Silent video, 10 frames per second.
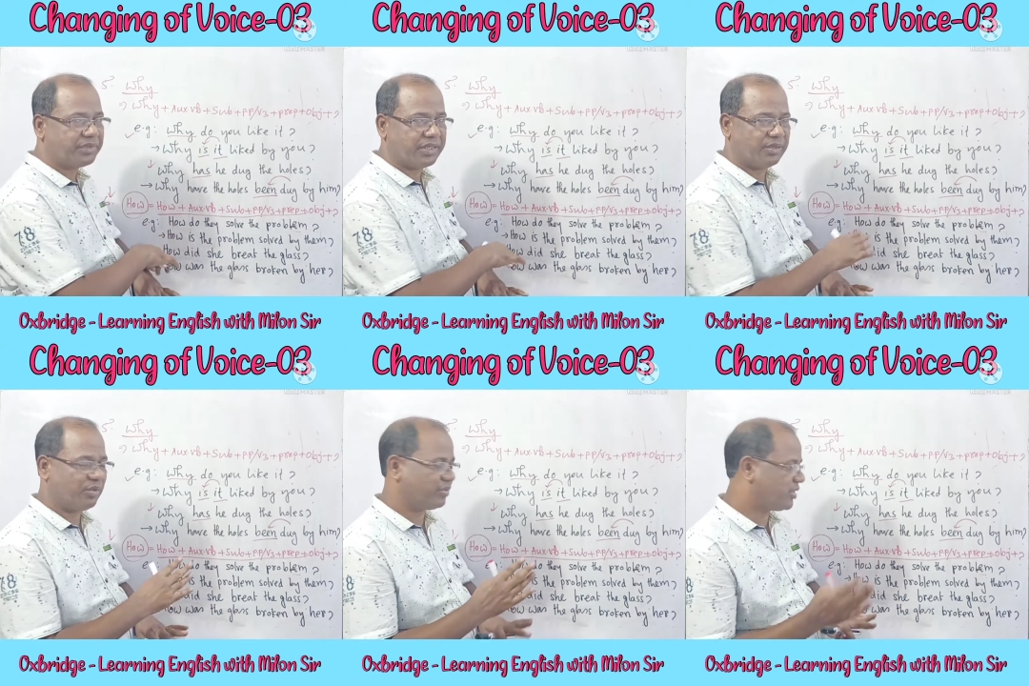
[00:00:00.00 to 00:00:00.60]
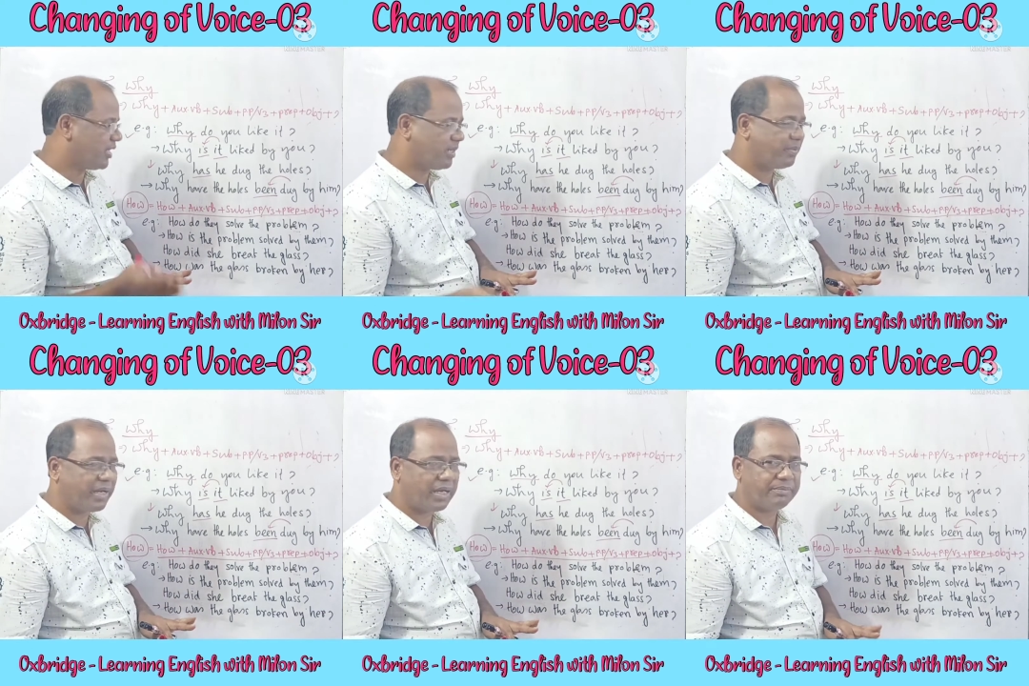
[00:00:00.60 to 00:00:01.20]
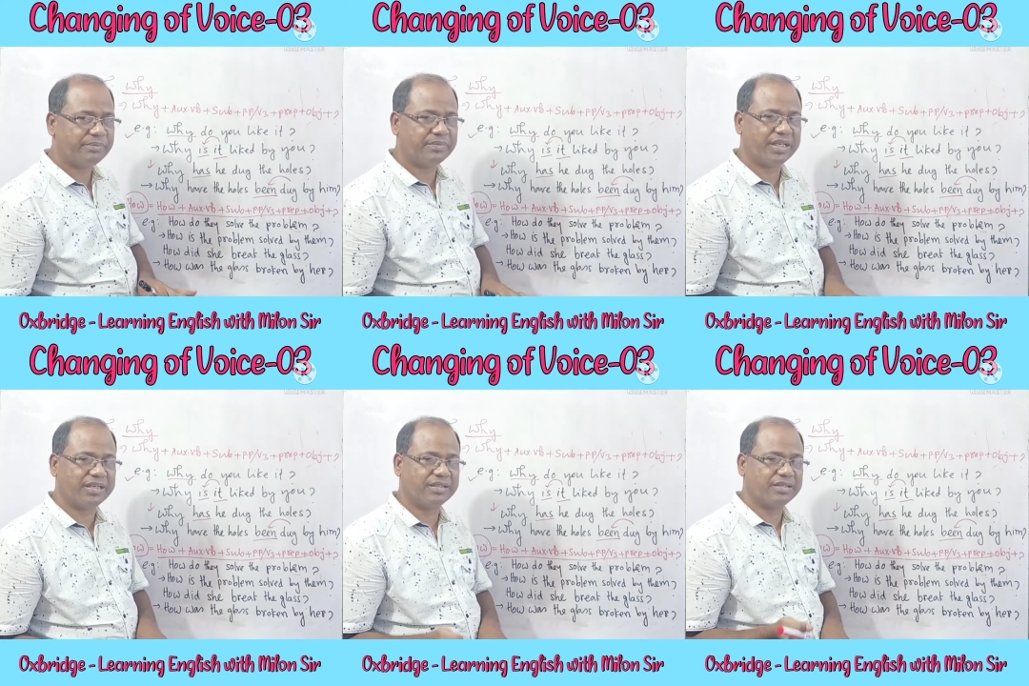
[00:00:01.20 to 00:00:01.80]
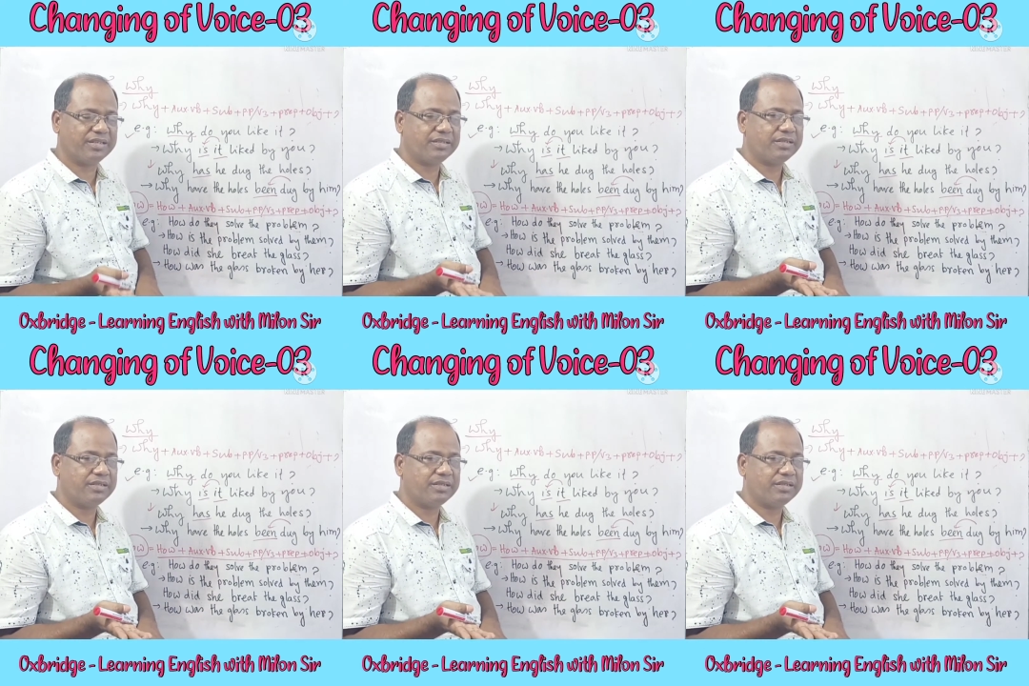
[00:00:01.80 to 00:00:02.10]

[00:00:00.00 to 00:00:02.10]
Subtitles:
then auxiliary verb, then